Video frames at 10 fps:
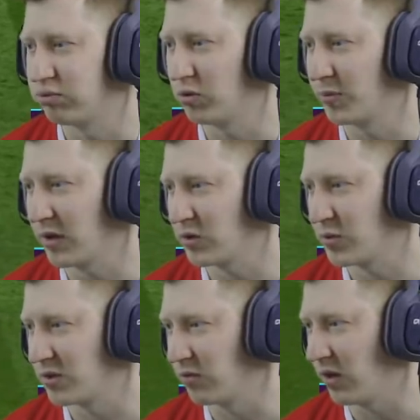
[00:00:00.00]
Ward-Prowse
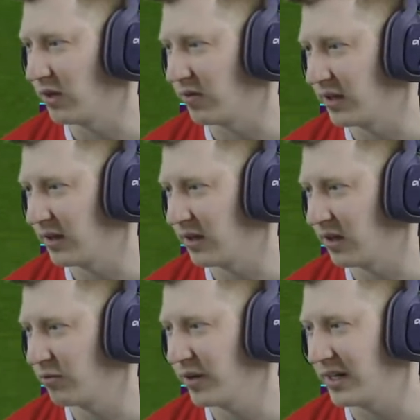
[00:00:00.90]
was arriving, and
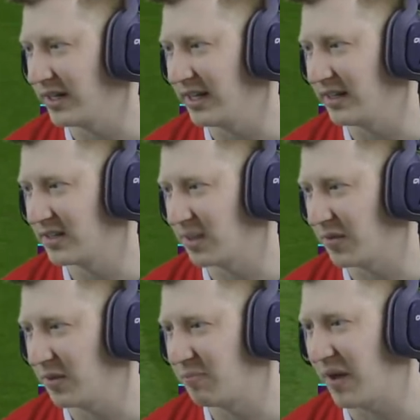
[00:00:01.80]
I really needed
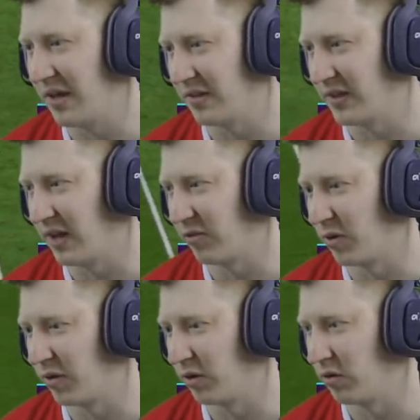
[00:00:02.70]
something better than that
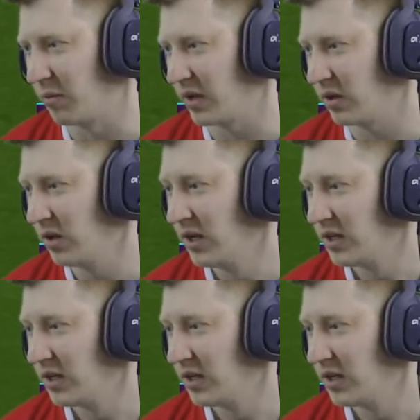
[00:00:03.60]
from Oriol Romeu.